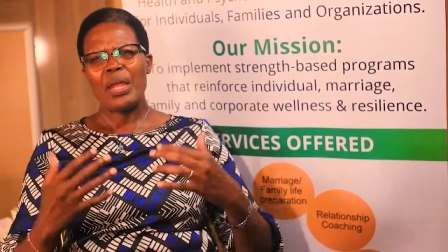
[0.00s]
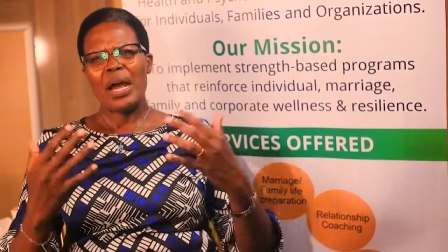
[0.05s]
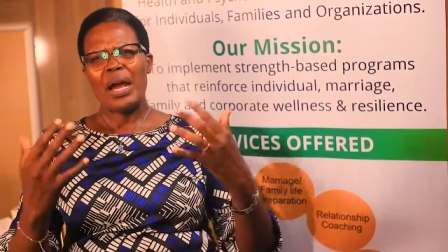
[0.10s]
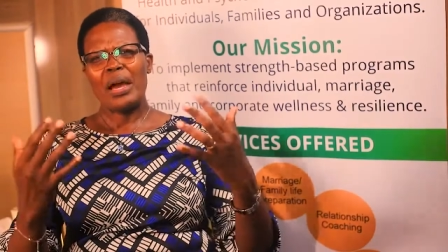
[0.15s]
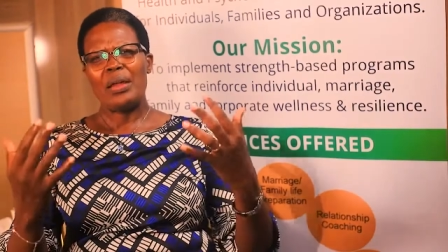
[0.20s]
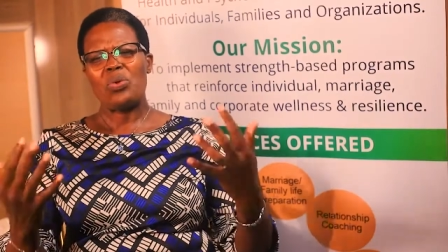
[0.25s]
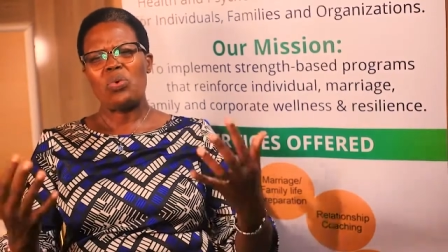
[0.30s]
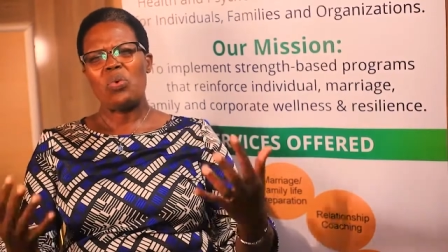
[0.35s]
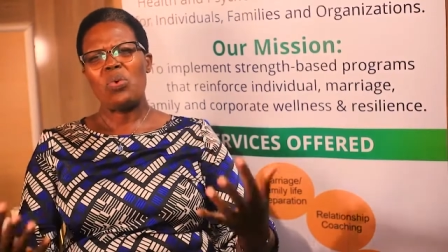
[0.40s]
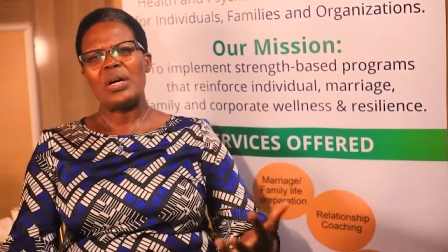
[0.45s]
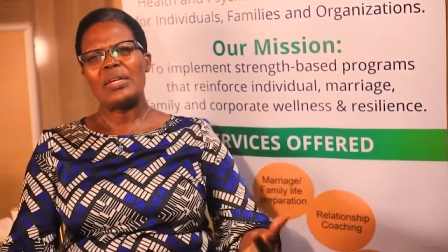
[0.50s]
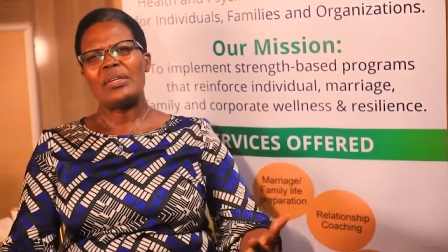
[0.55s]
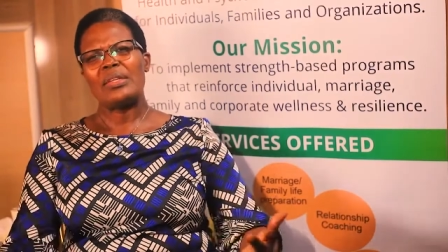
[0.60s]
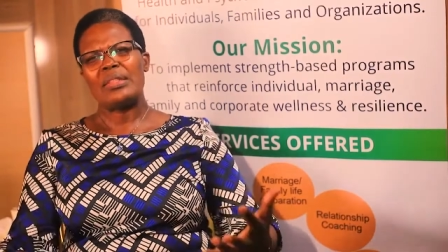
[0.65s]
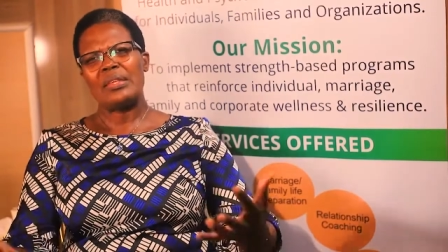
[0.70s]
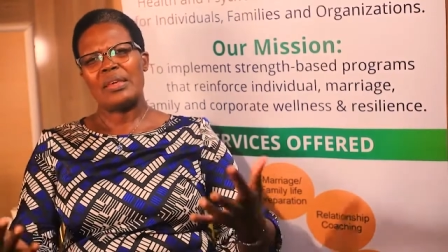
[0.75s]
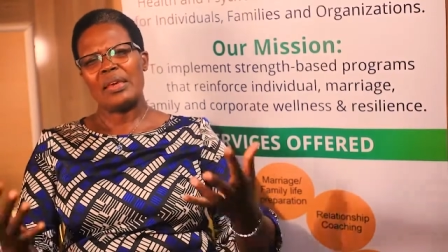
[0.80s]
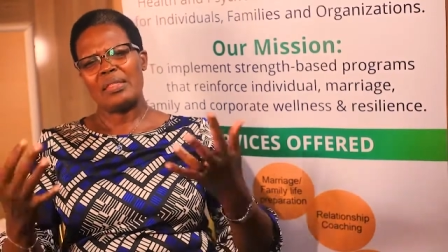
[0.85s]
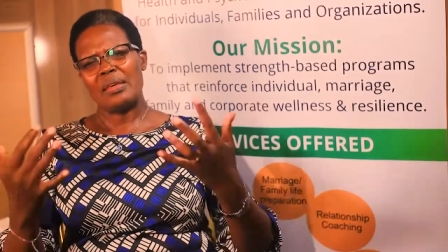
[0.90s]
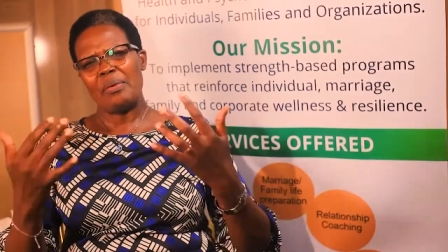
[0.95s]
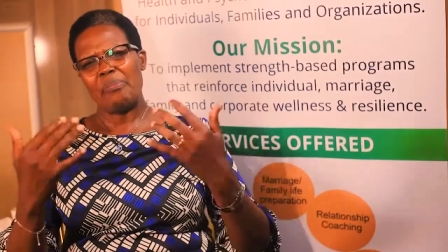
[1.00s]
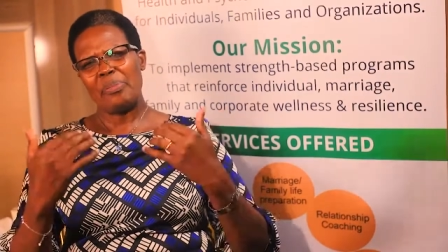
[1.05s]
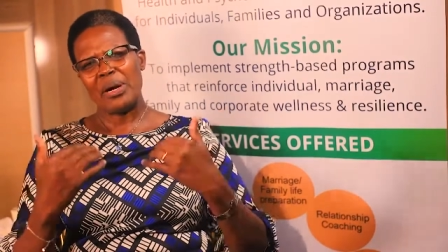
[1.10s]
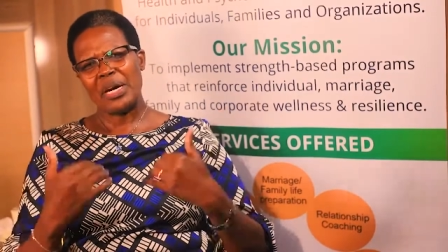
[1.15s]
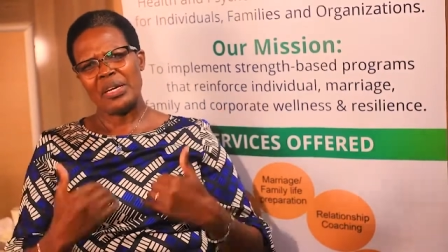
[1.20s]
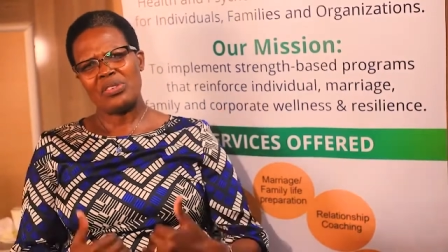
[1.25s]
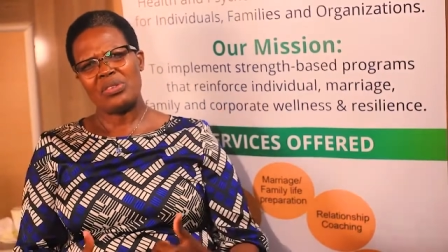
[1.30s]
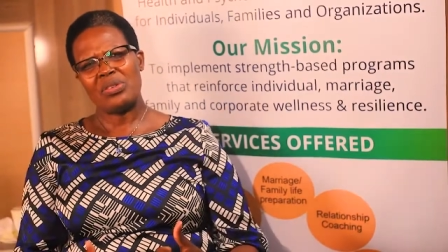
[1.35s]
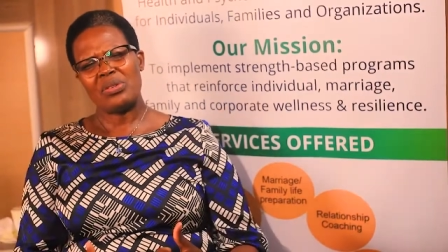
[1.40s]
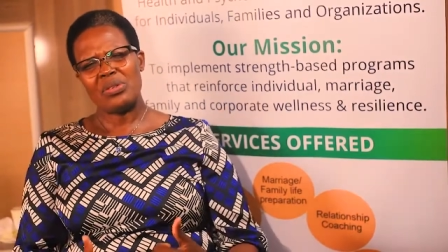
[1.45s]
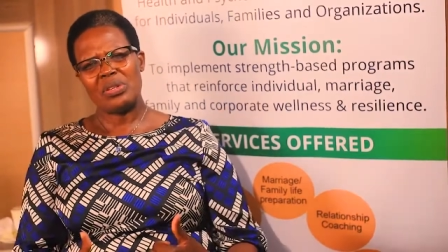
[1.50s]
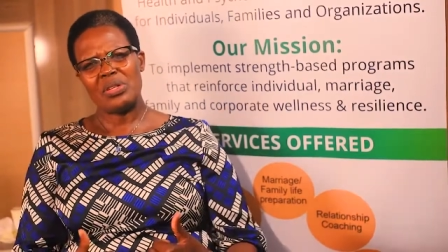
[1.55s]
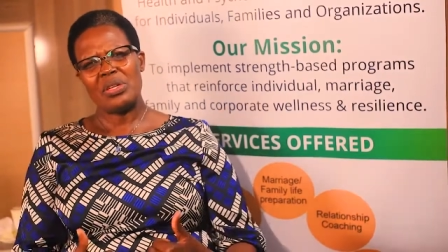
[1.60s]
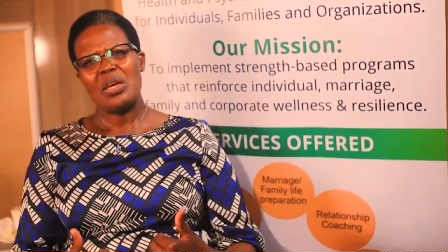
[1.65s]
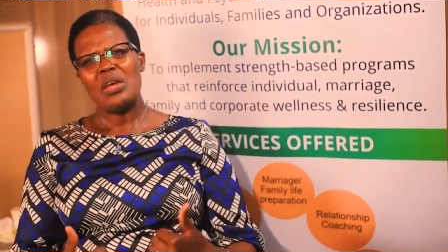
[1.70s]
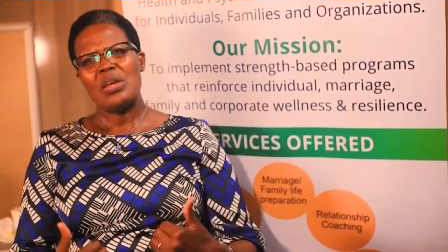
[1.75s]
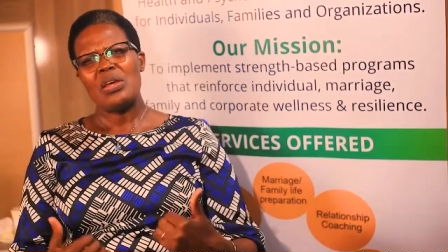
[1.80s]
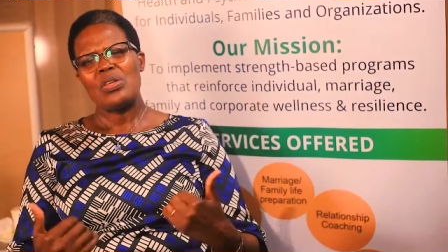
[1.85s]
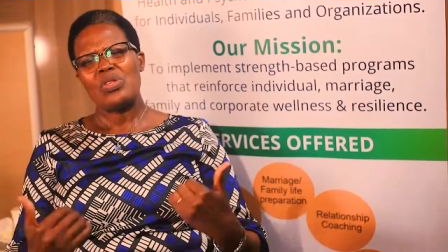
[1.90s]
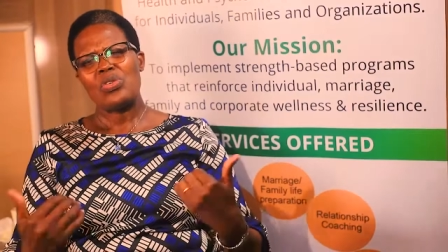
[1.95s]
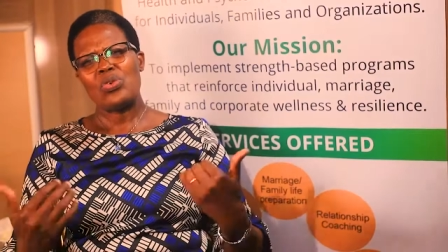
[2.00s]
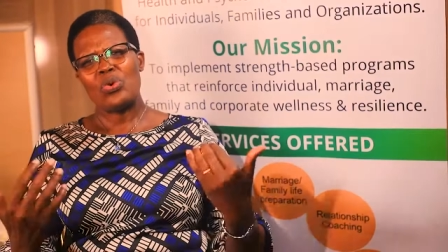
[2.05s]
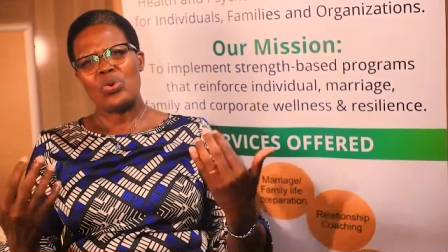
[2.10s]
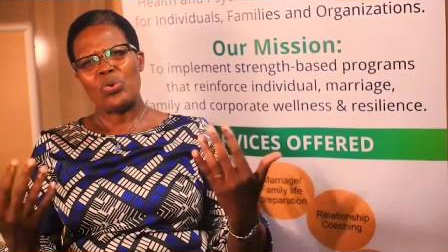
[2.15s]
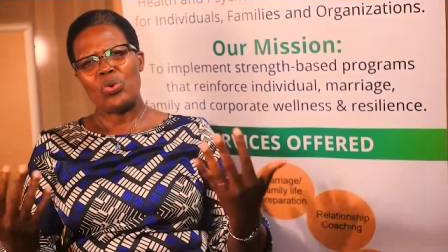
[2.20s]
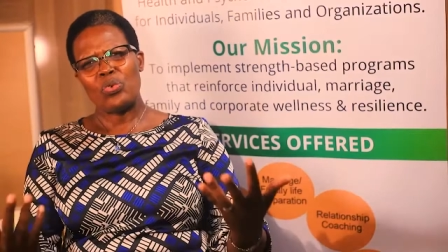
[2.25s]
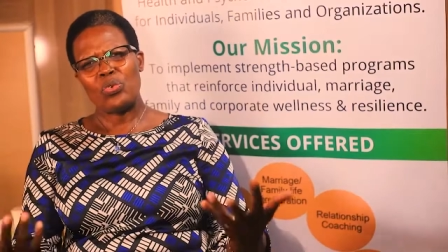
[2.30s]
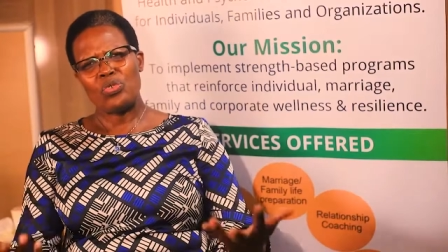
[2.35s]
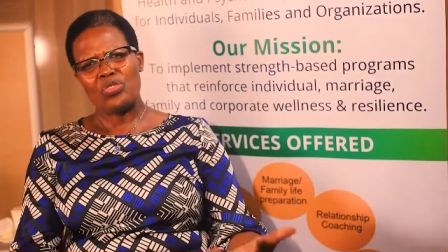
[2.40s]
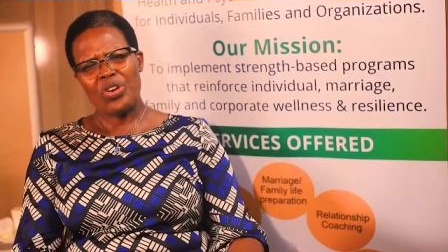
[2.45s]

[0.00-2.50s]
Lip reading: and what the other person you're